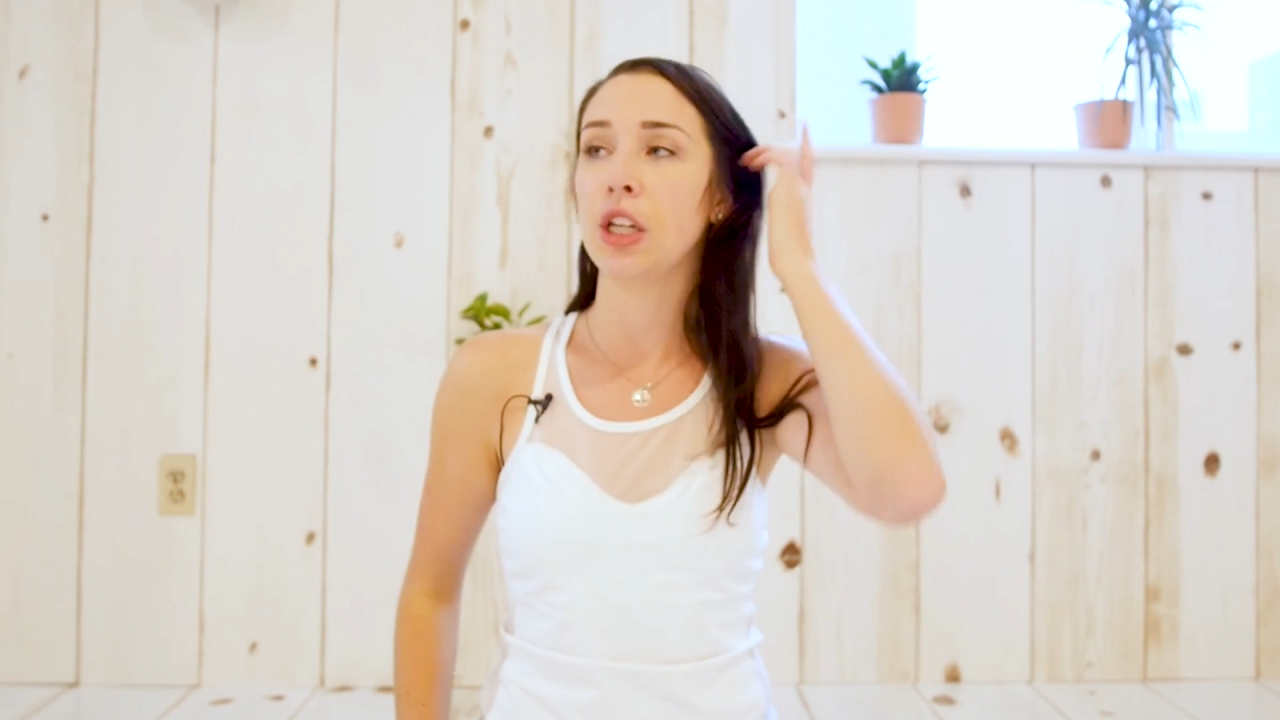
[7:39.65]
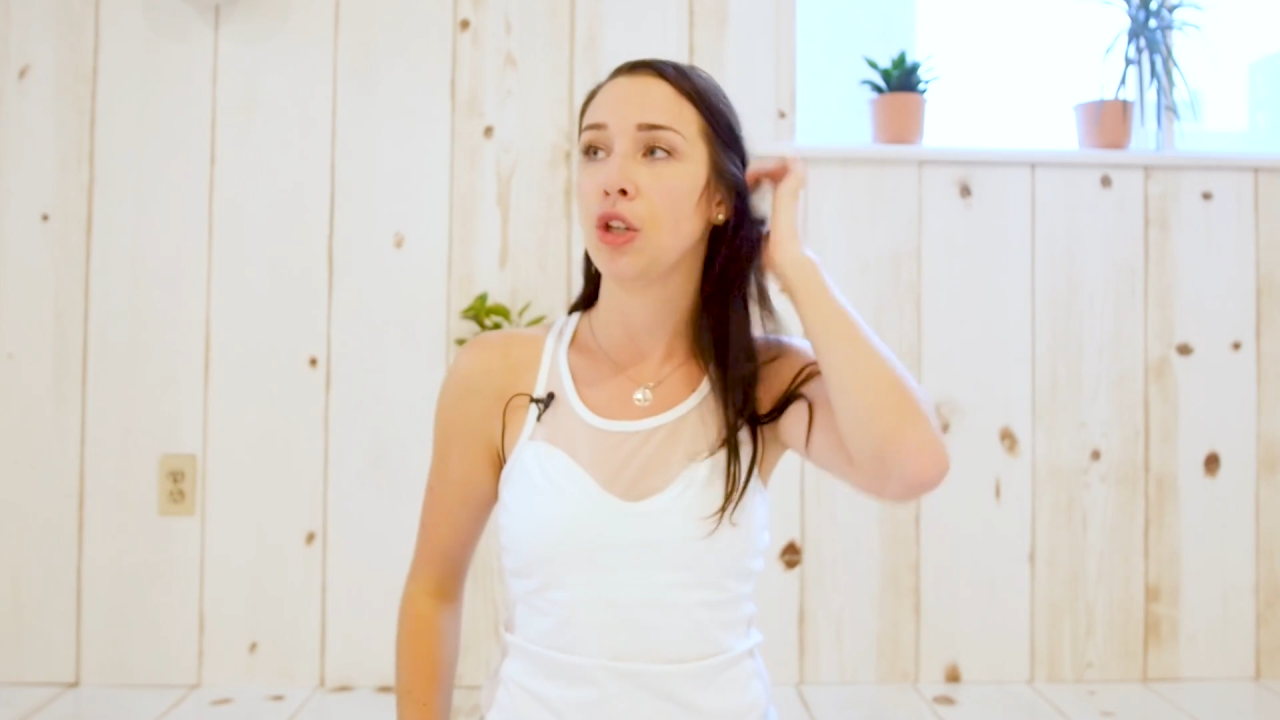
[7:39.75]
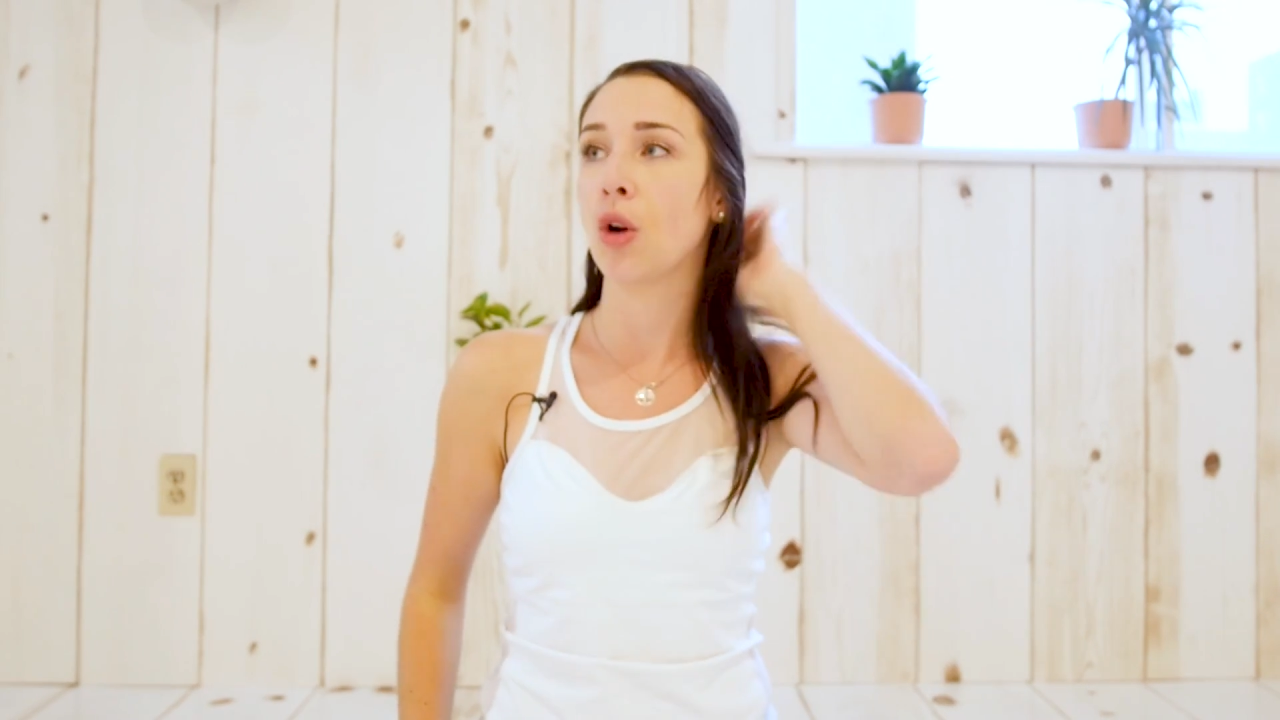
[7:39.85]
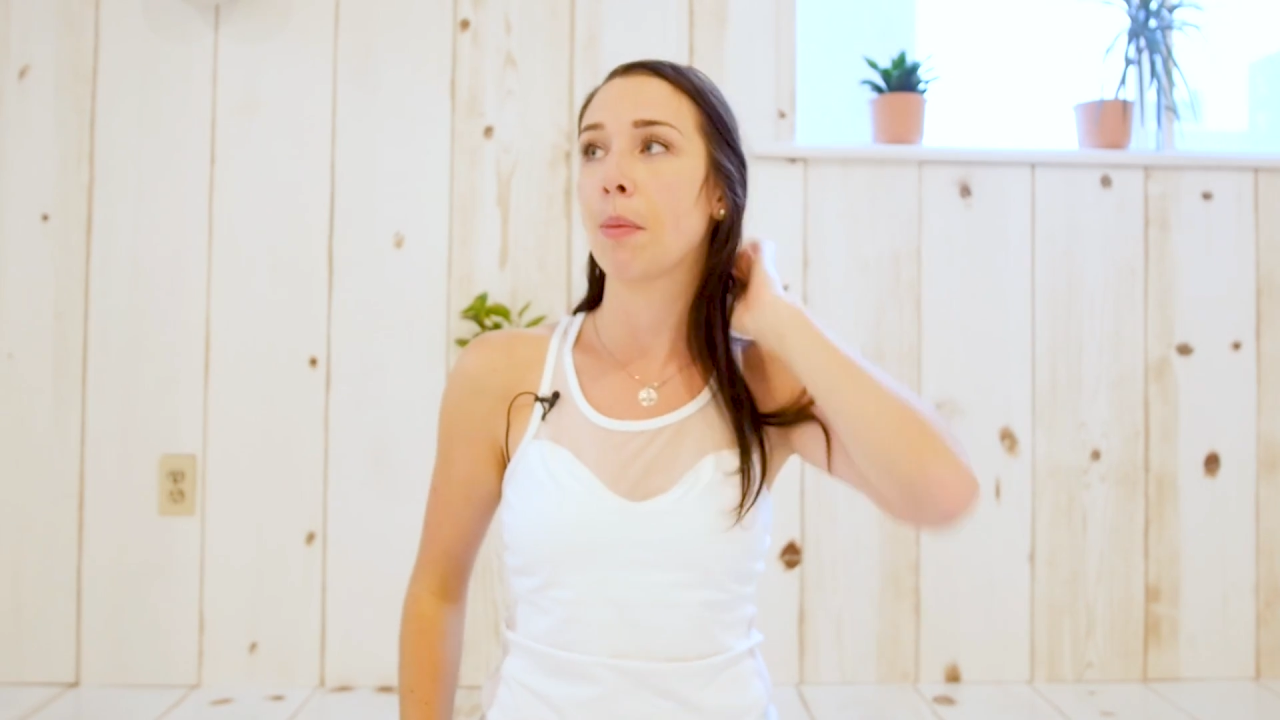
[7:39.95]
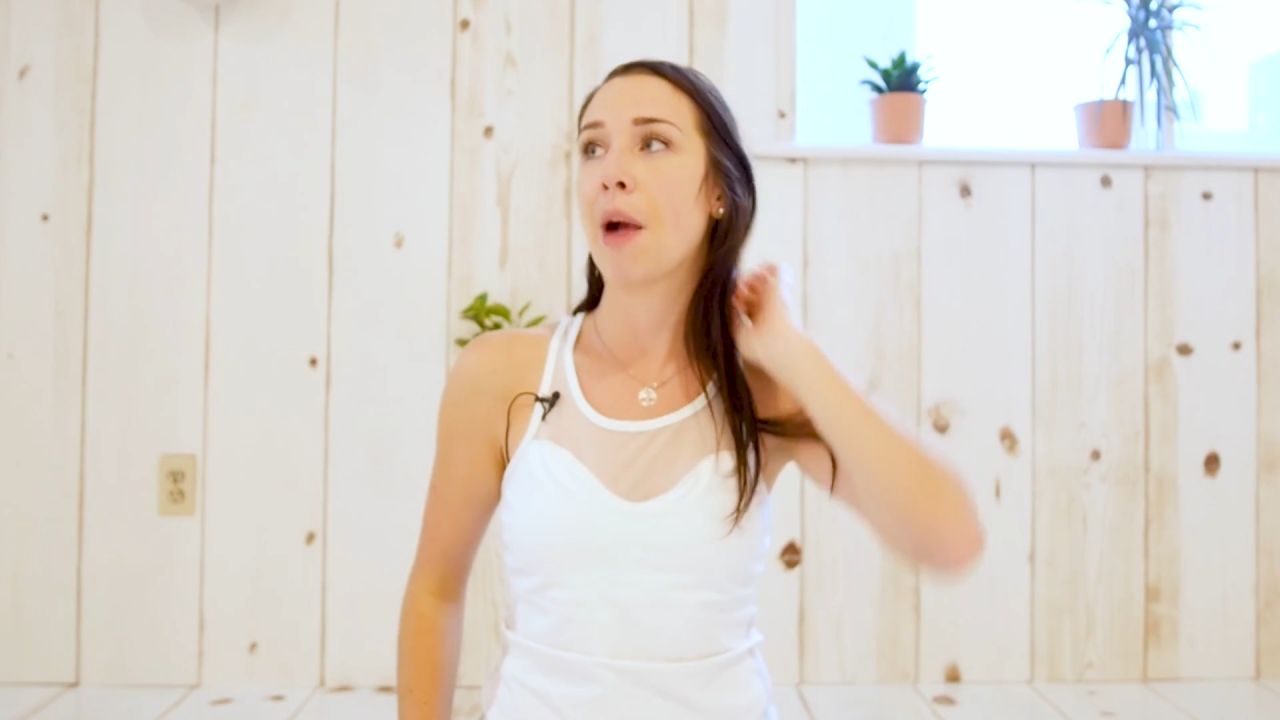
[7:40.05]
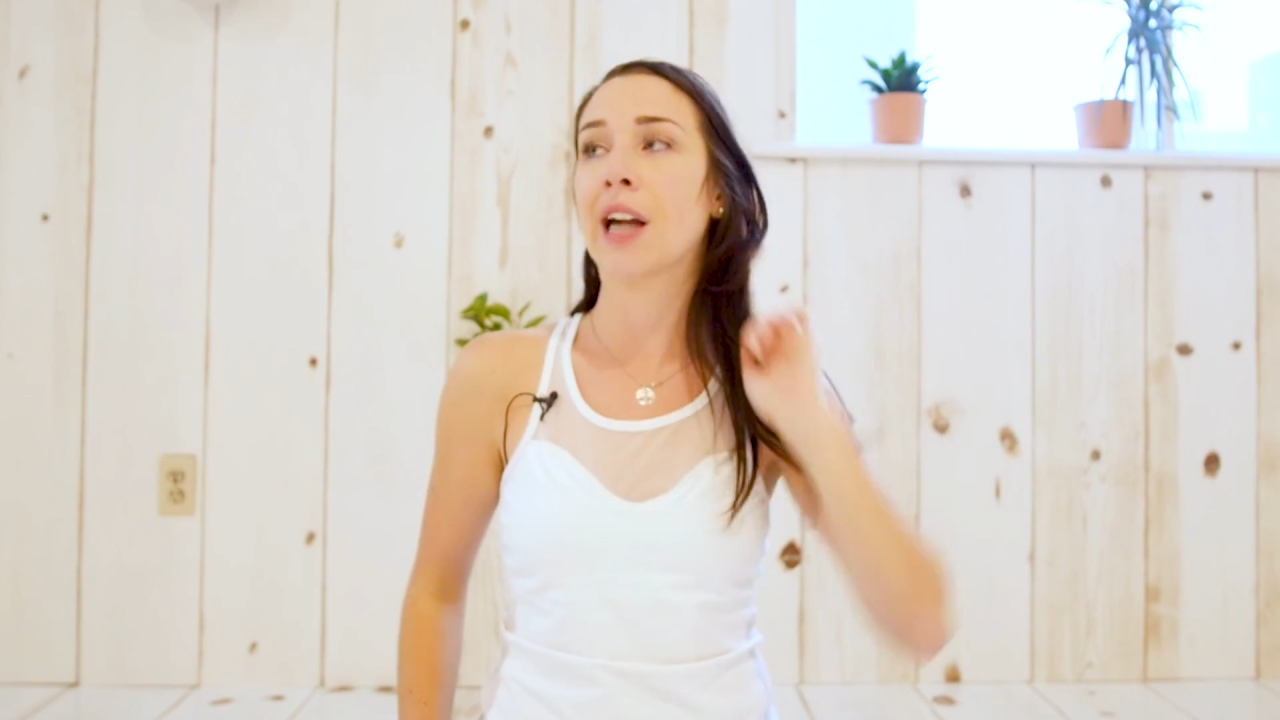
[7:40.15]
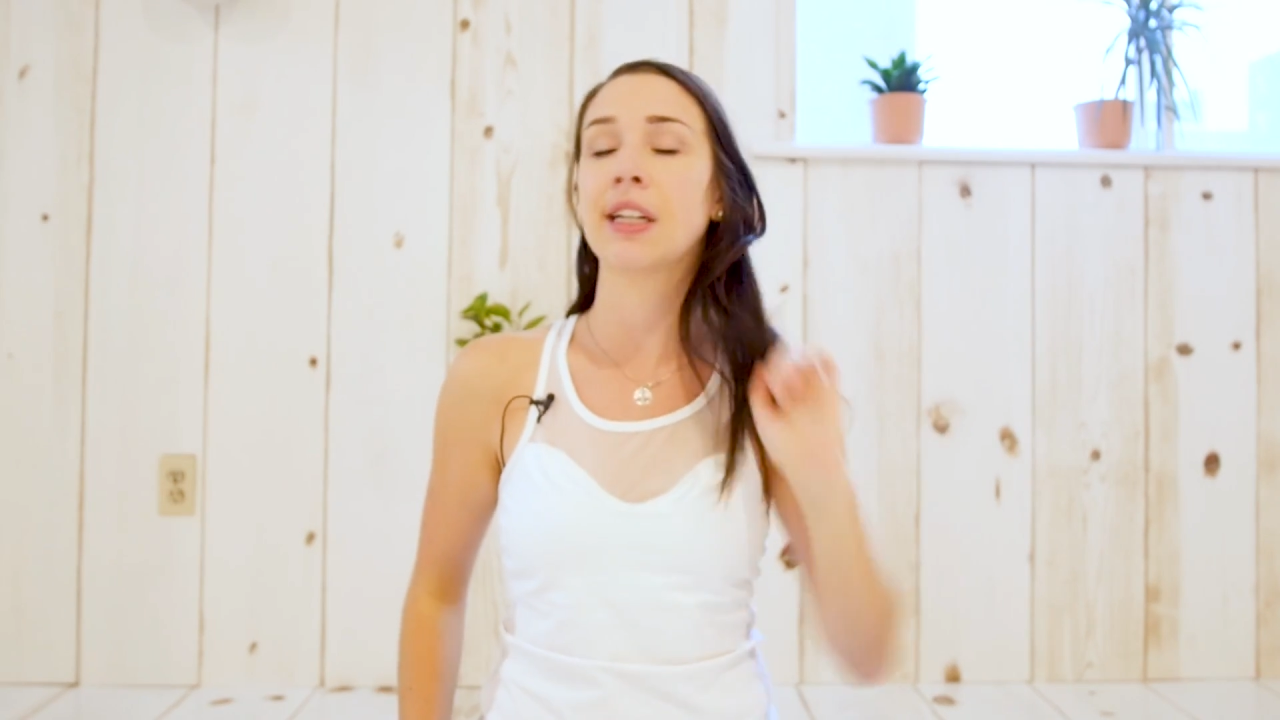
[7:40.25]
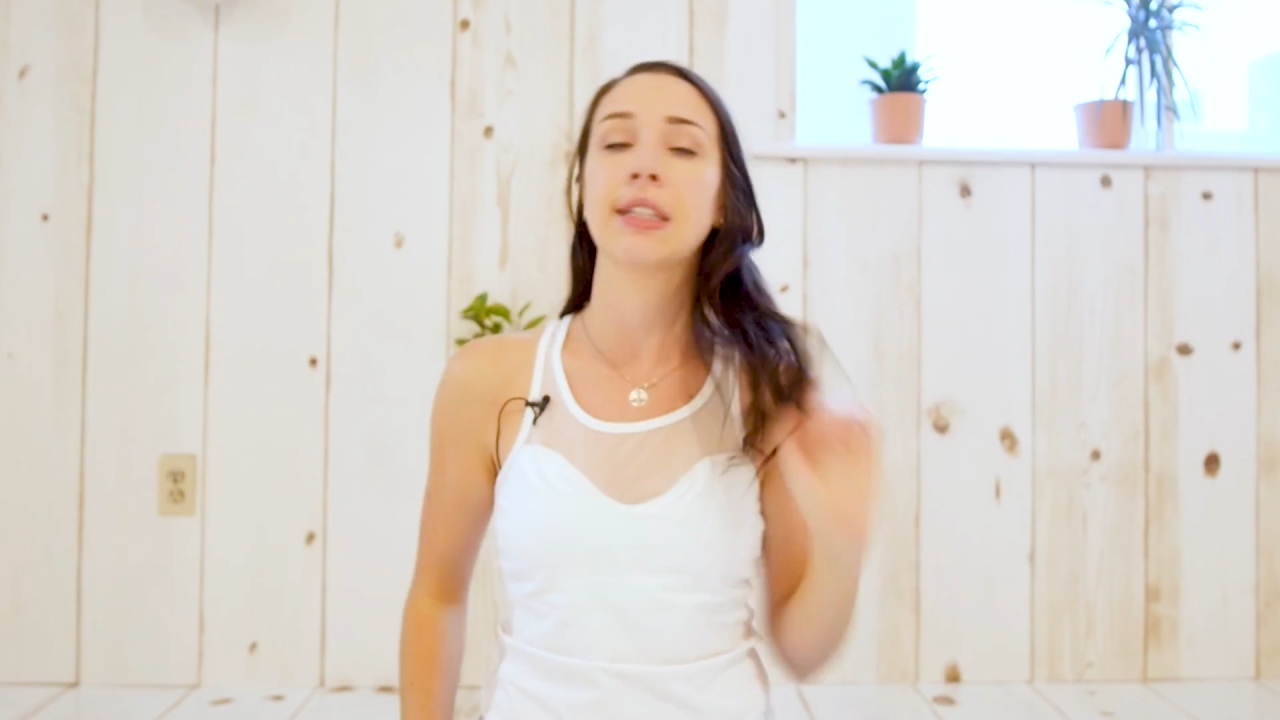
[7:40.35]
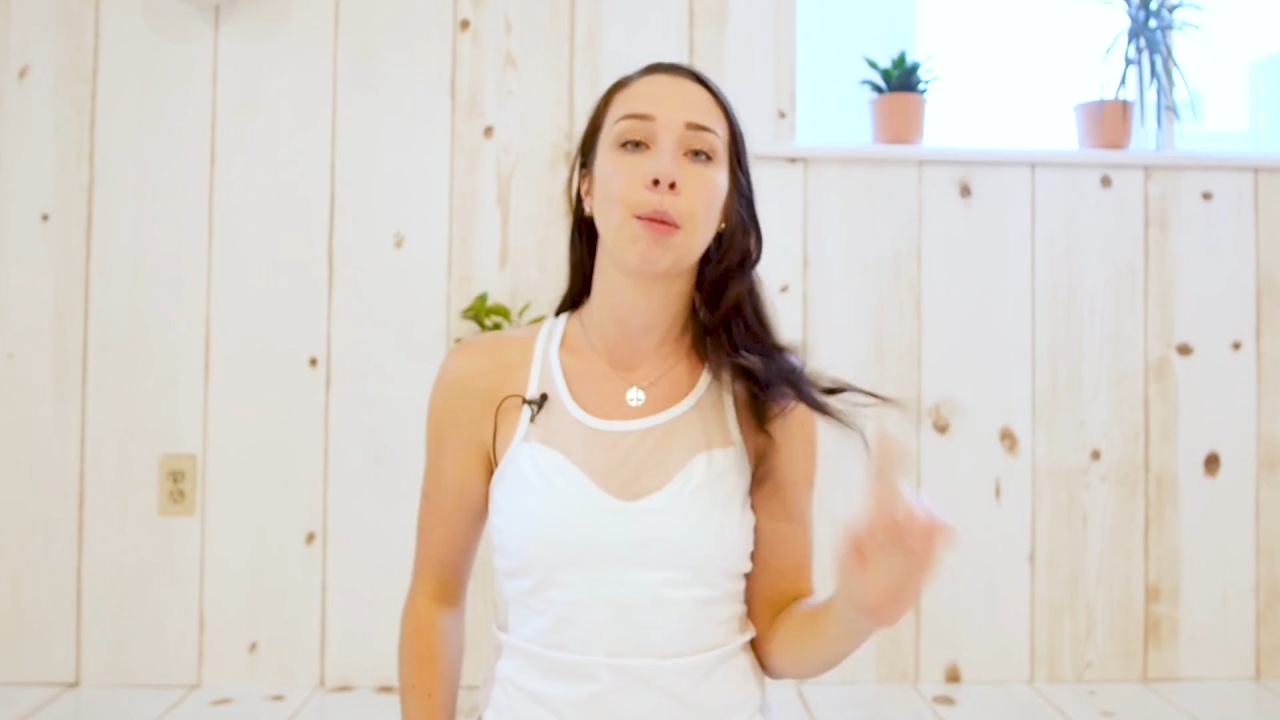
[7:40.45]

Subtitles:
yin yoga practice.